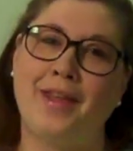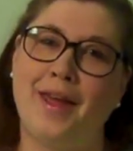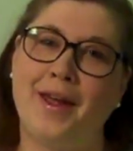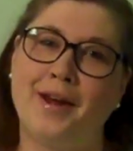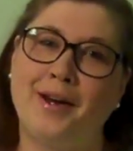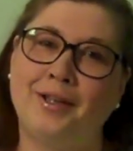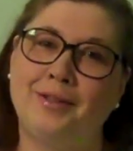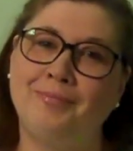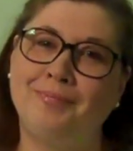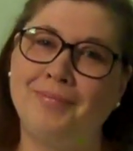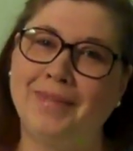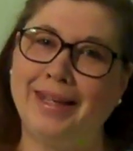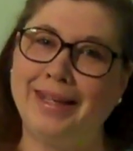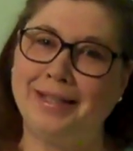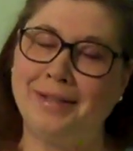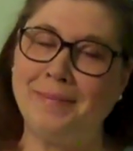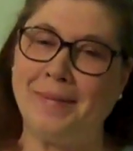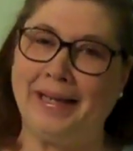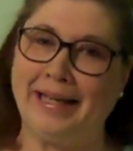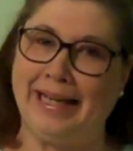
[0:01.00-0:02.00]
there,
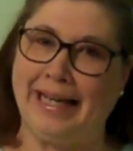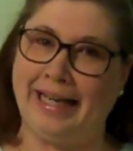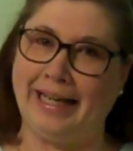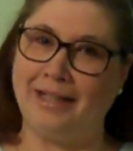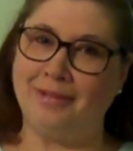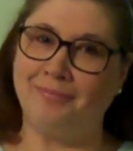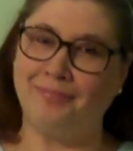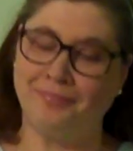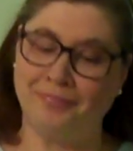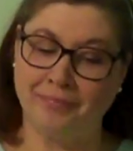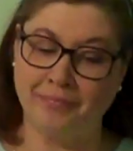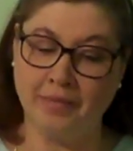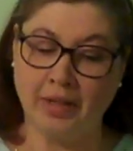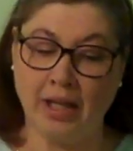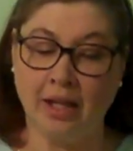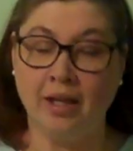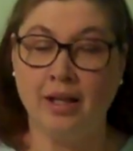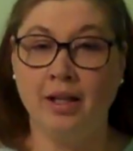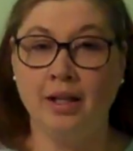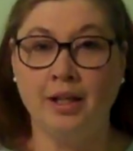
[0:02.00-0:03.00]
it's Mindy.
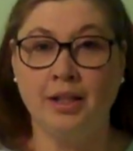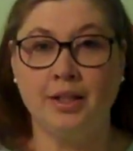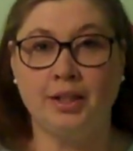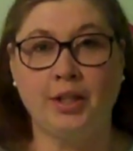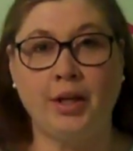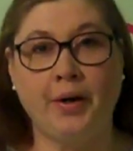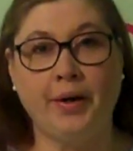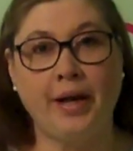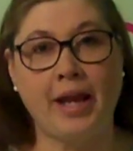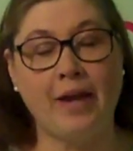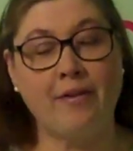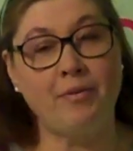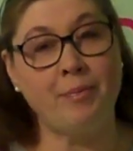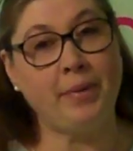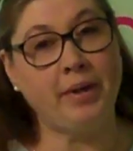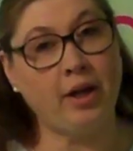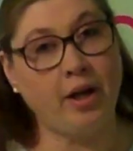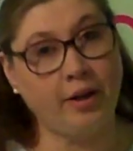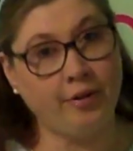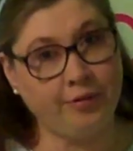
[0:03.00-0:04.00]
Sorry I
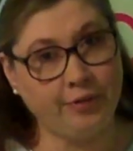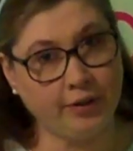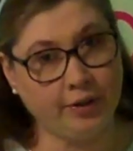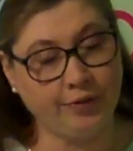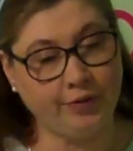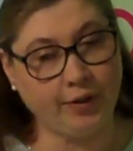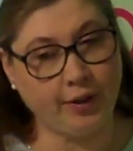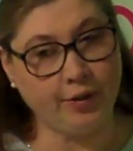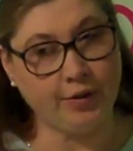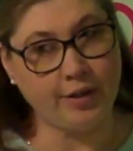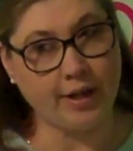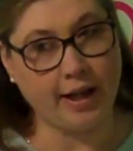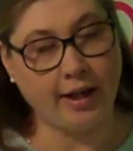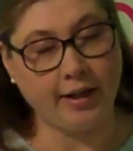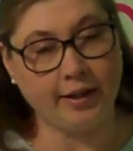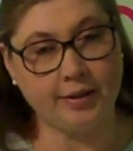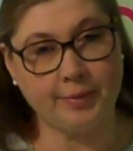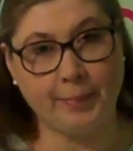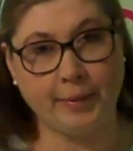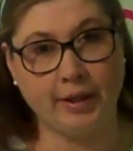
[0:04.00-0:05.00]
haven't been on for a few
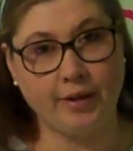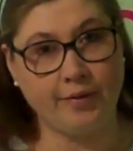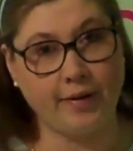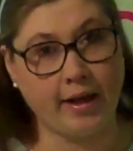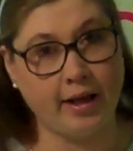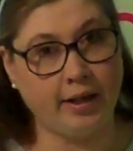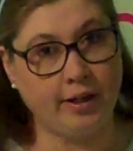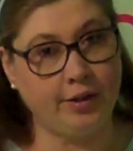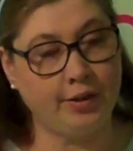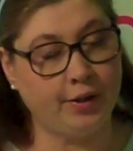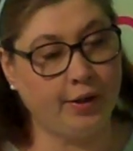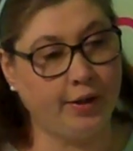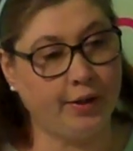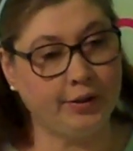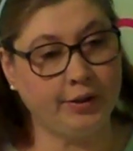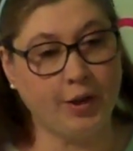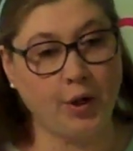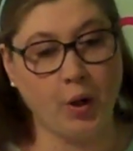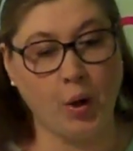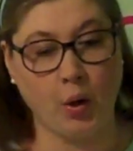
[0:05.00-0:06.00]
days, but I've had a
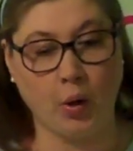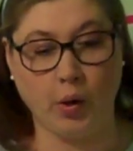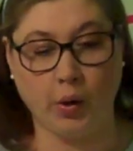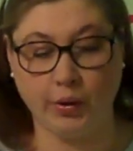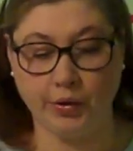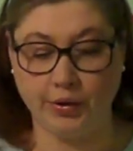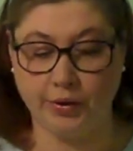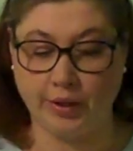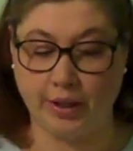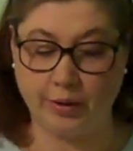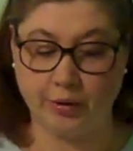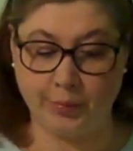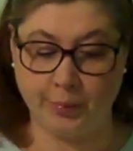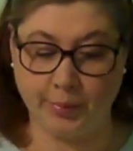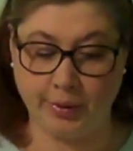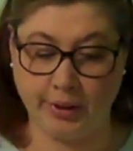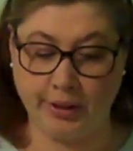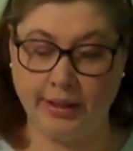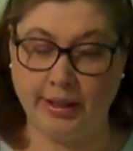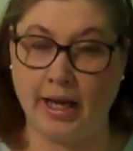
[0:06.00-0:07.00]
darn cold that's
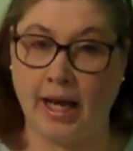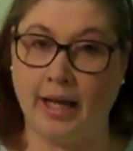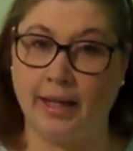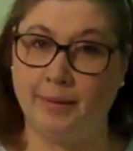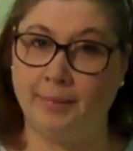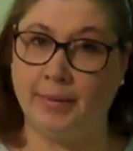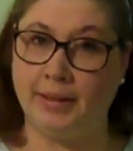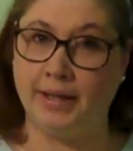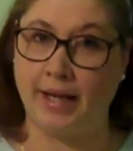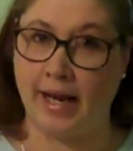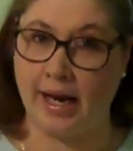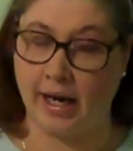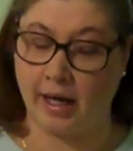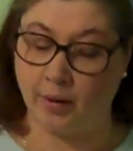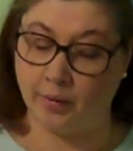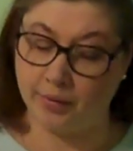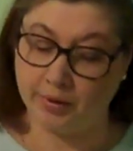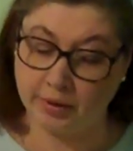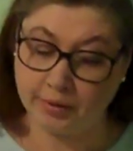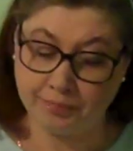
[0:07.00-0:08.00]
really gotten me
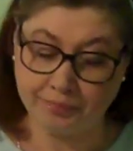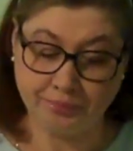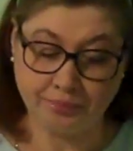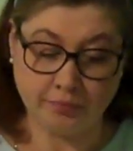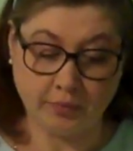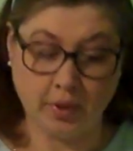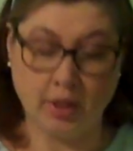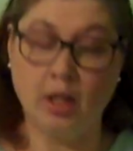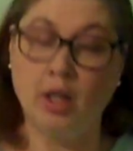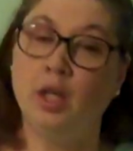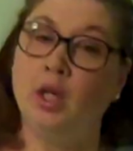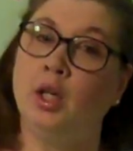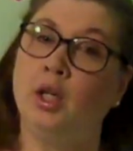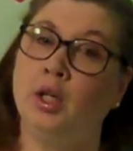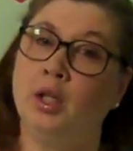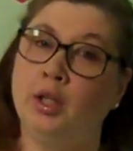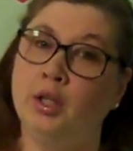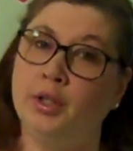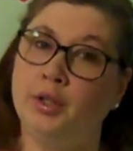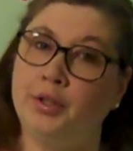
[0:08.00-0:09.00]
down.
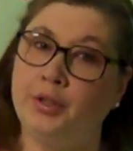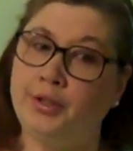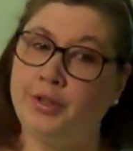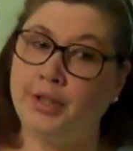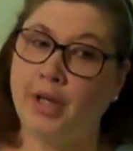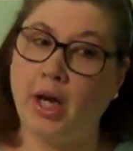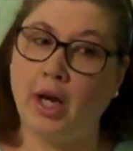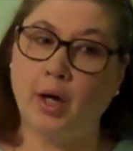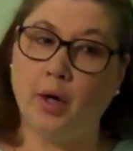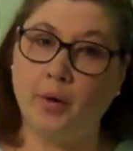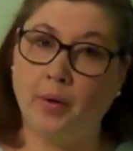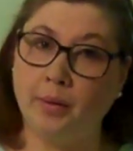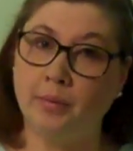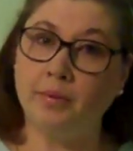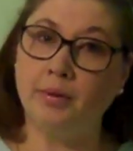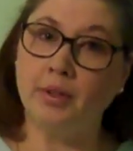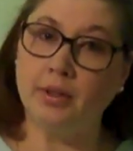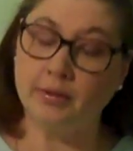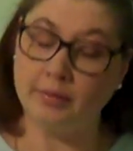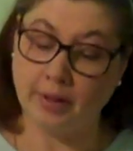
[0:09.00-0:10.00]

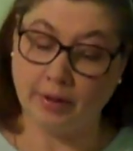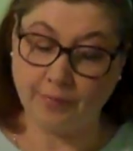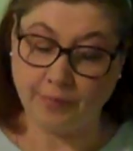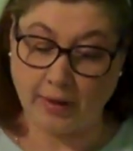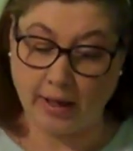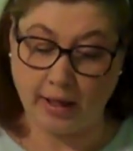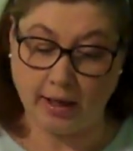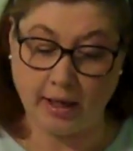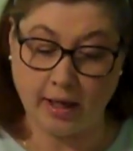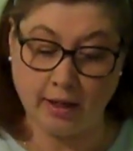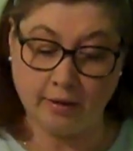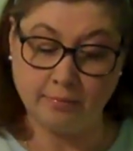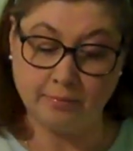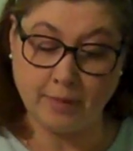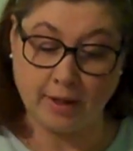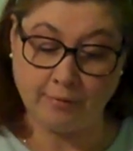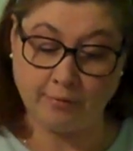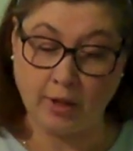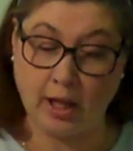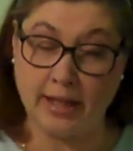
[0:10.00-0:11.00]
So, if
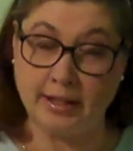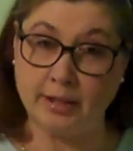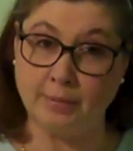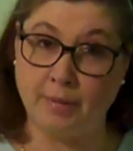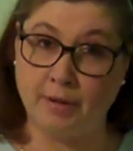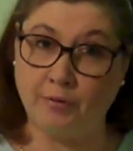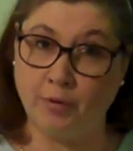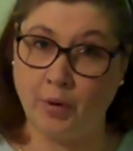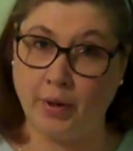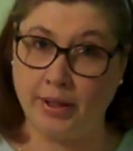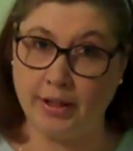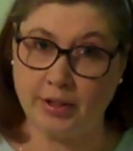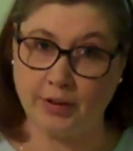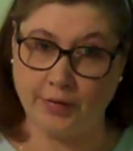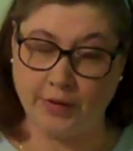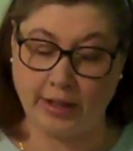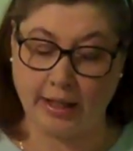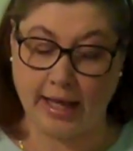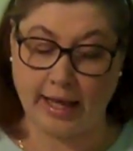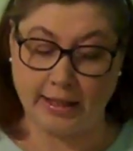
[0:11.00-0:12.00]
I've lost my
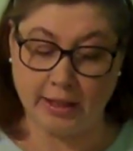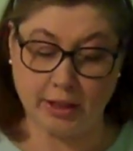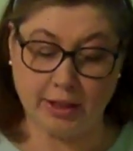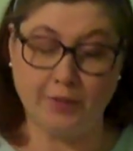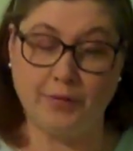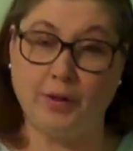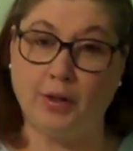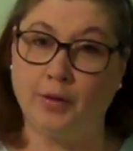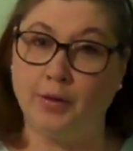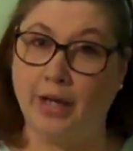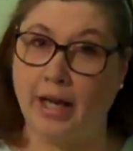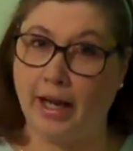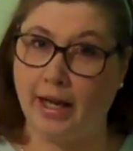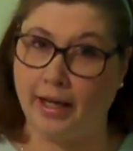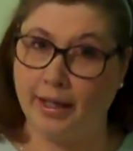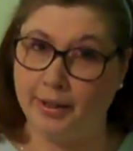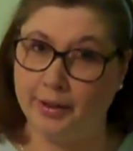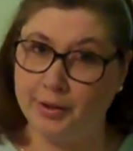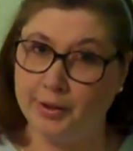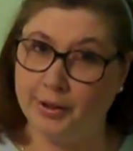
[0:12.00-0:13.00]
voice for the last few
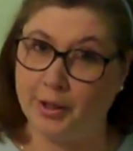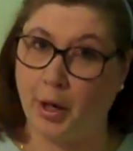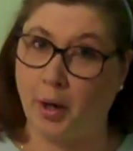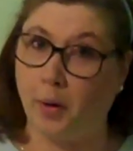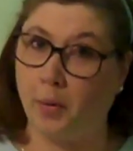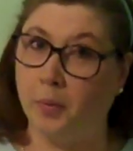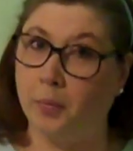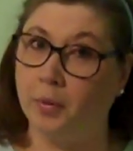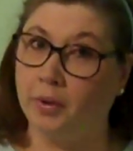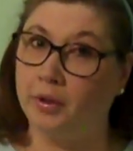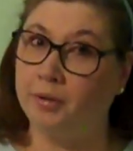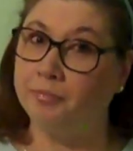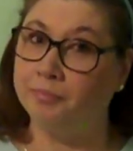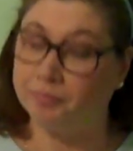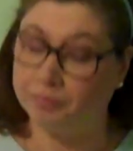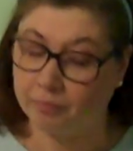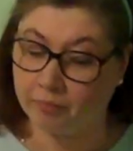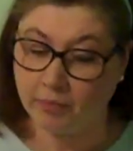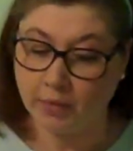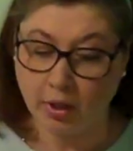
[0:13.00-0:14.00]
days, so
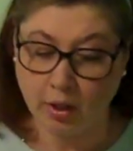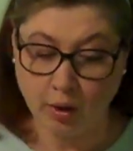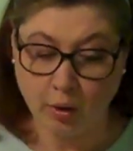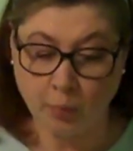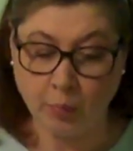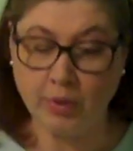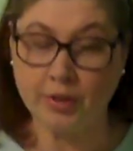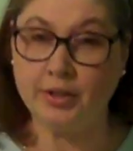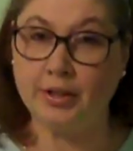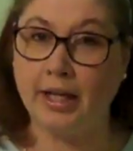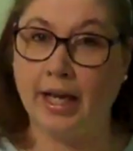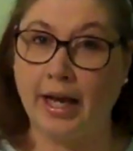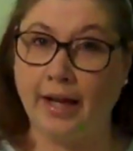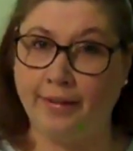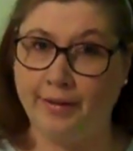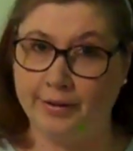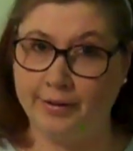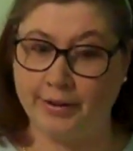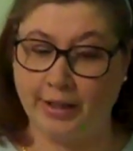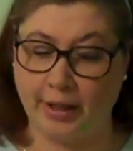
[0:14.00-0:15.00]
we'll see
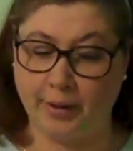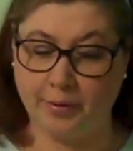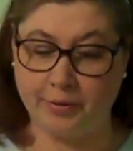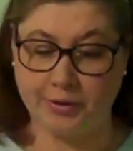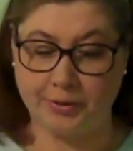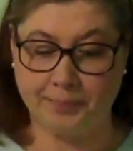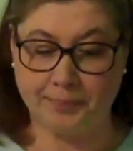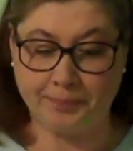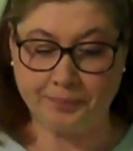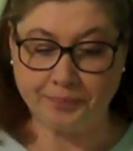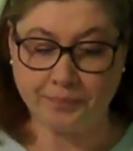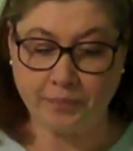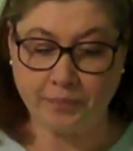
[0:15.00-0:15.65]
how this goes.